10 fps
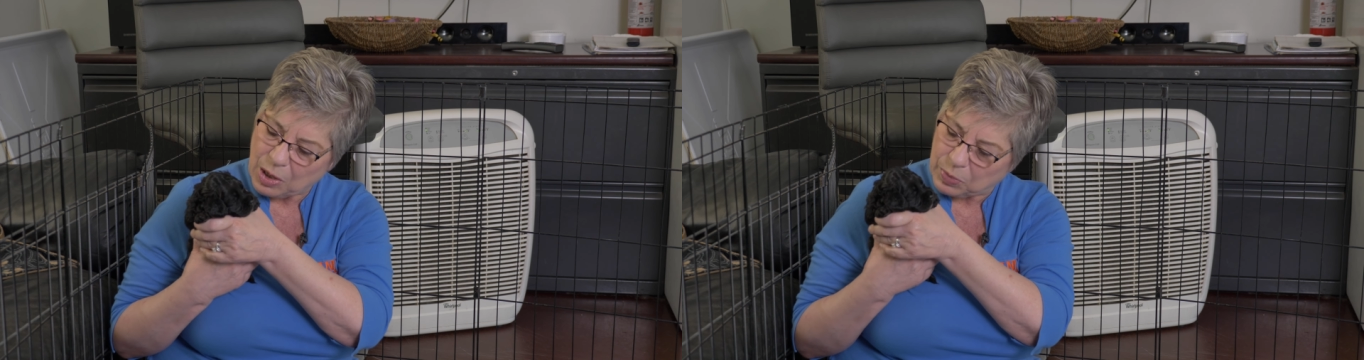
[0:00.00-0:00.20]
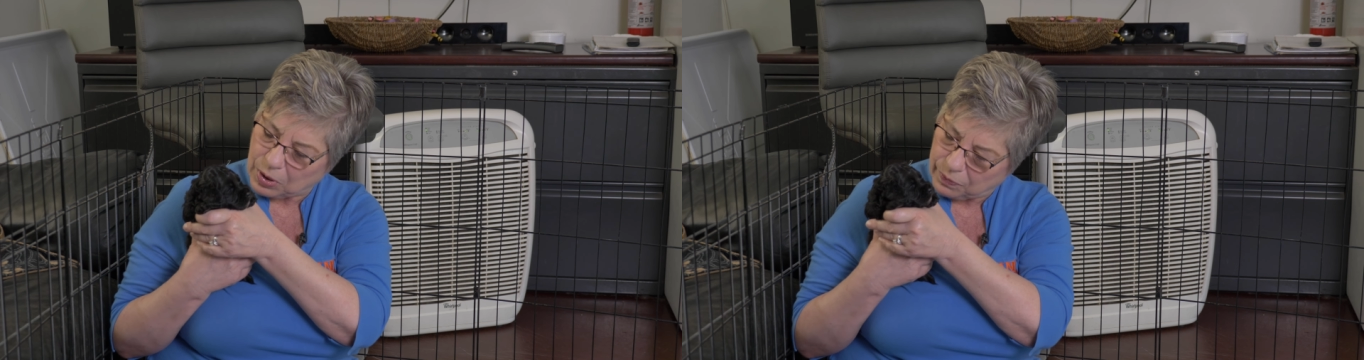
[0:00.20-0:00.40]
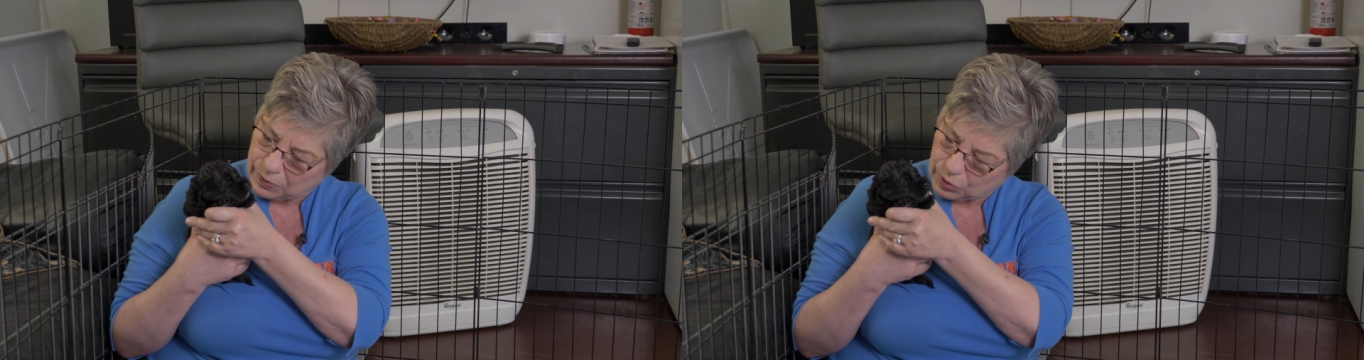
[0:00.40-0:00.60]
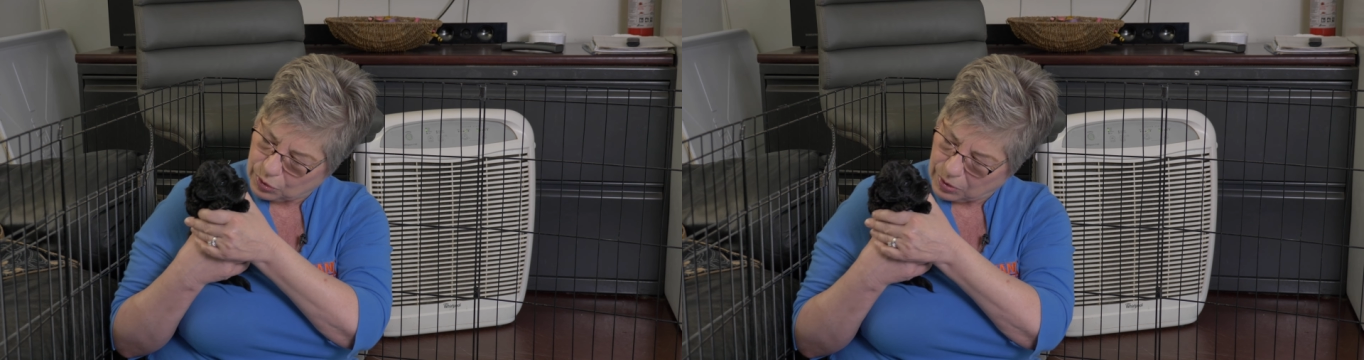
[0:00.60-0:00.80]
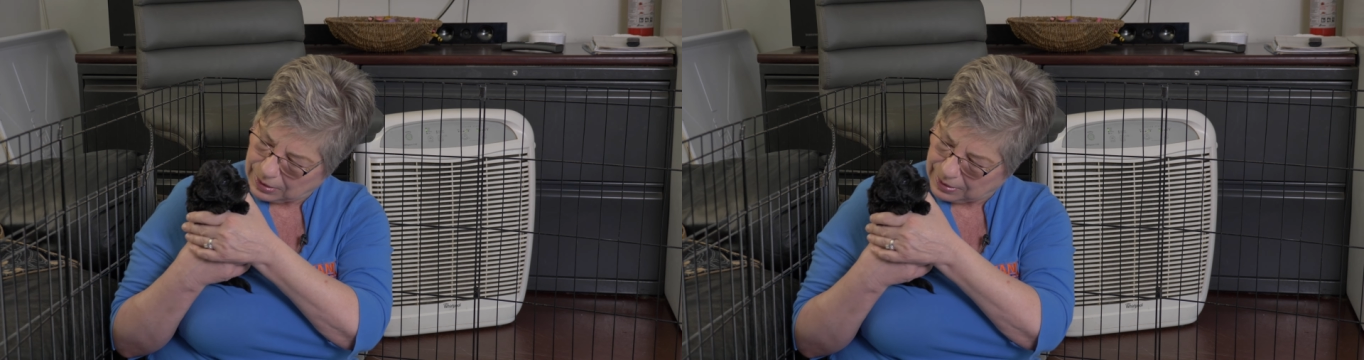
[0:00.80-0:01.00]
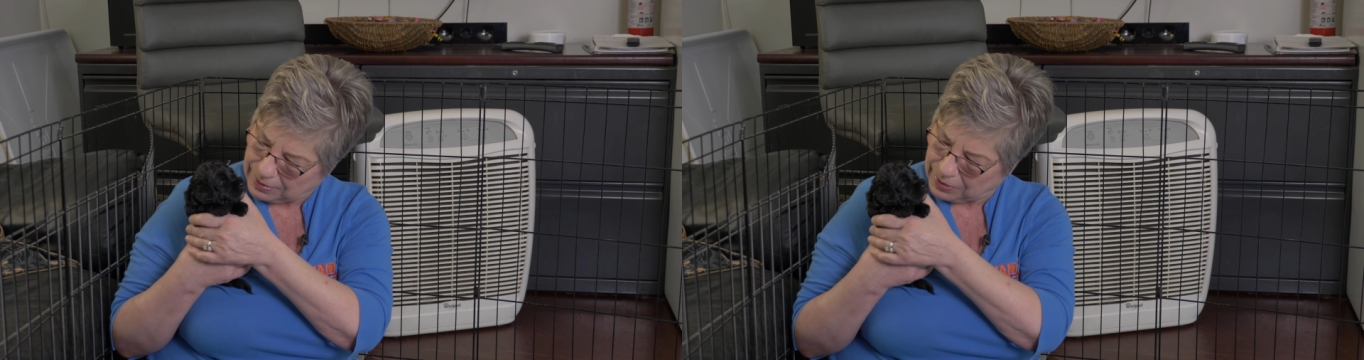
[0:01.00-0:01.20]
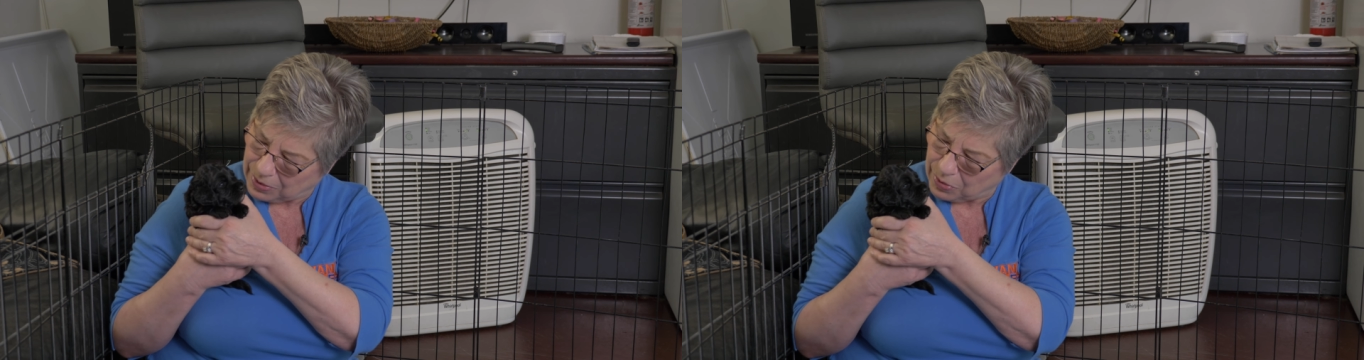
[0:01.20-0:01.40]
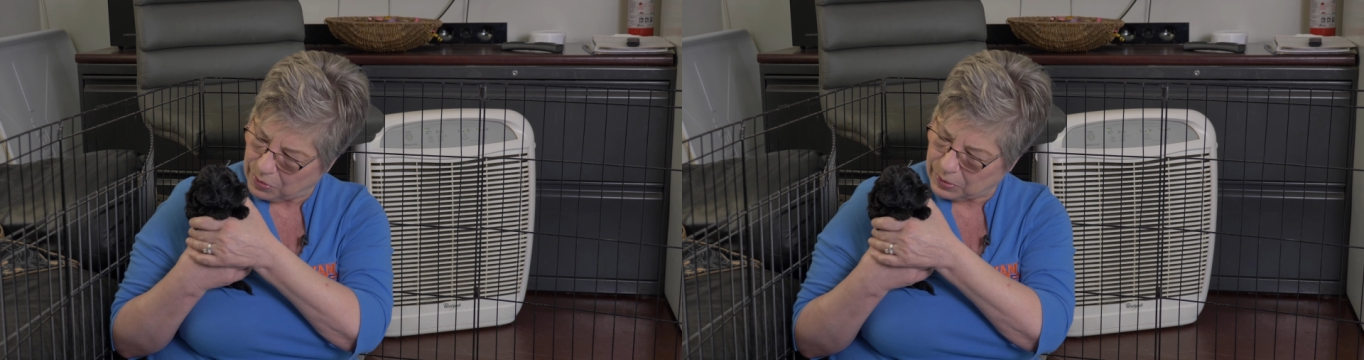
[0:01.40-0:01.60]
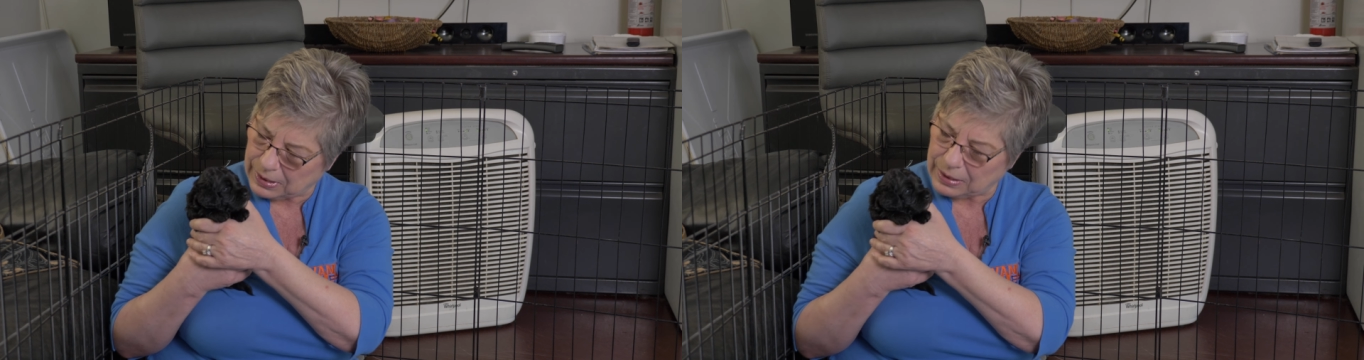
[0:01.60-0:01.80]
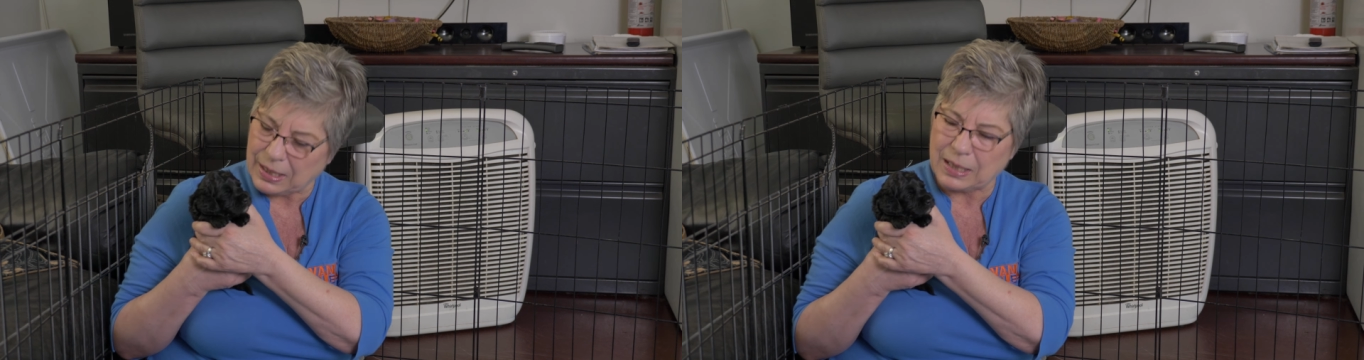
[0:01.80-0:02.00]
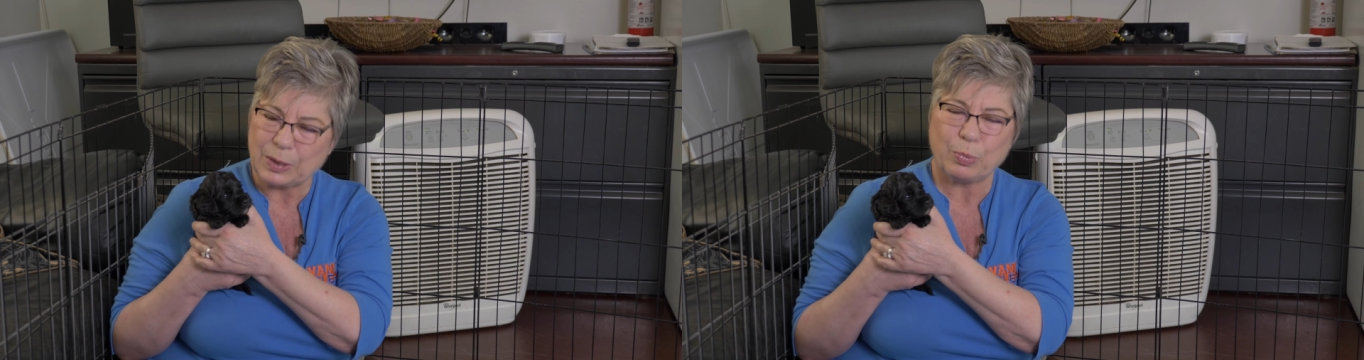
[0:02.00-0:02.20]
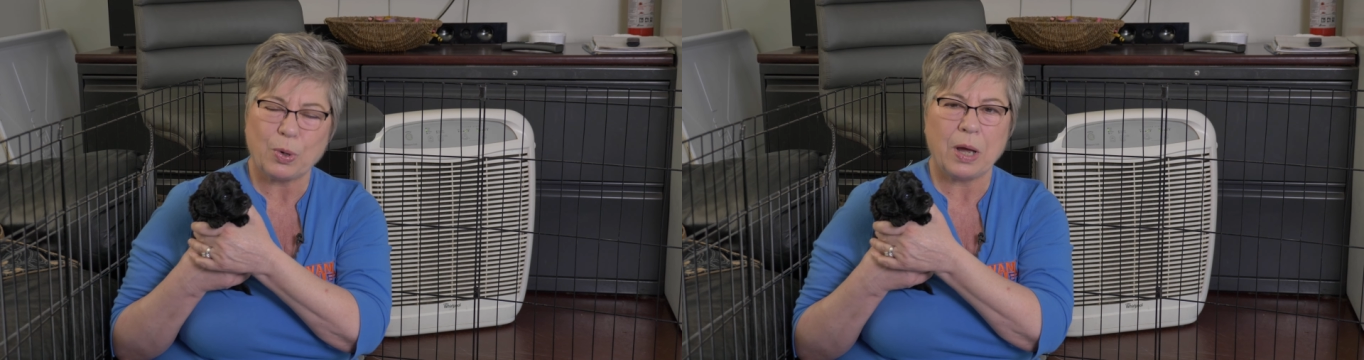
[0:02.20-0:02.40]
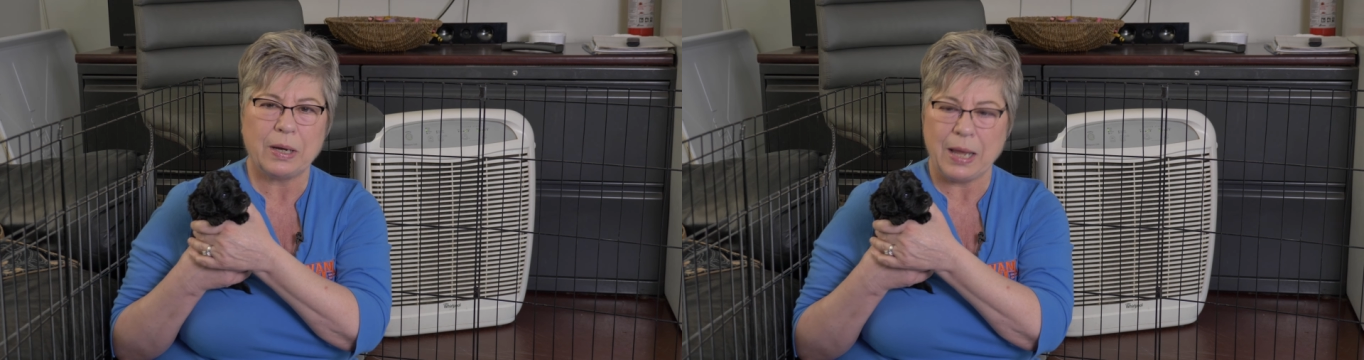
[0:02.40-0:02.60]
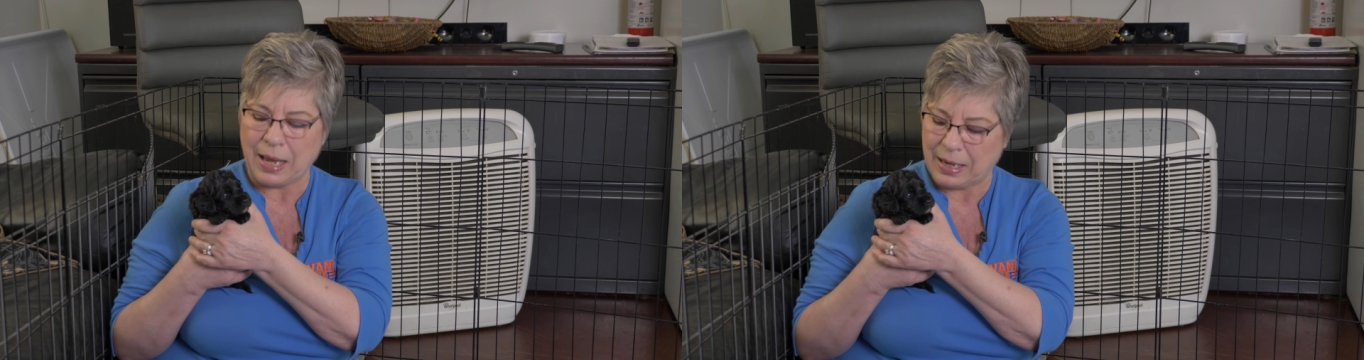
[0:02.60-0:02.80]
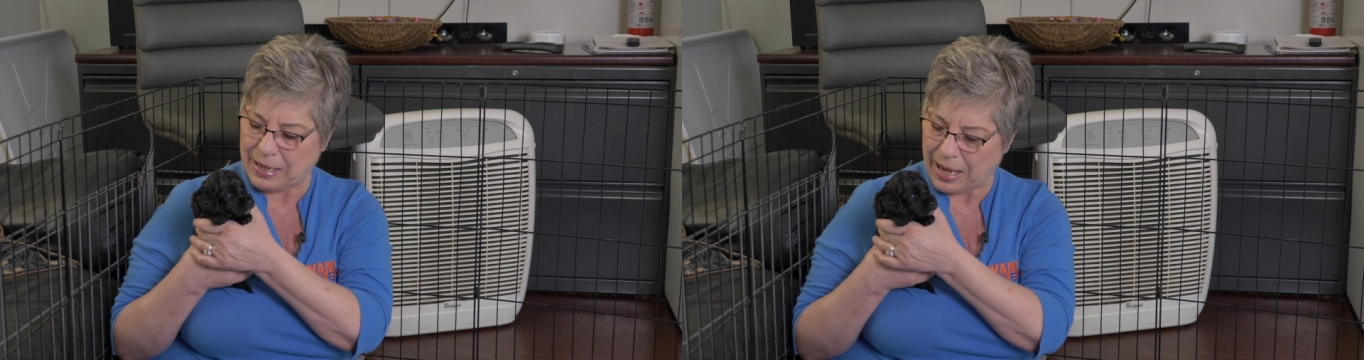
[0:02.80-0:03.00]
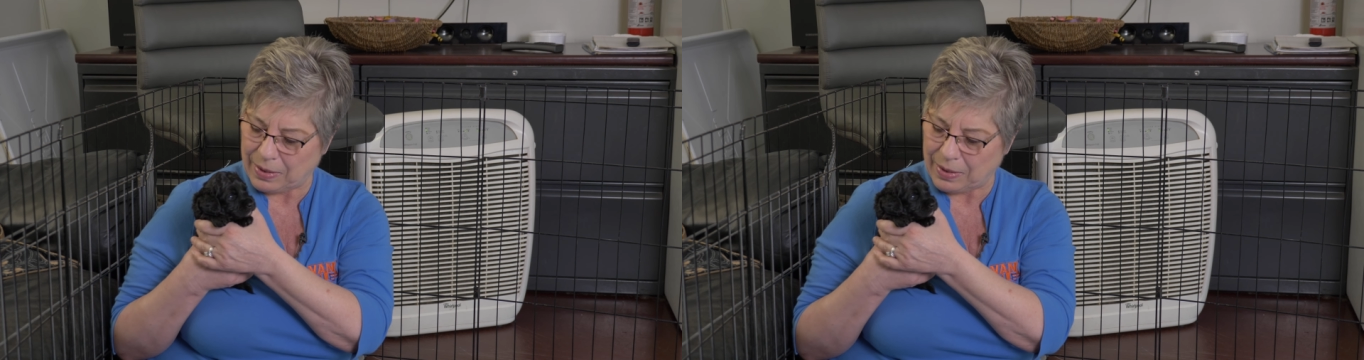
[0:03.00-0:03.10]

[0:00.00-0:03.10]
Beautiful short little nose, nice broad head,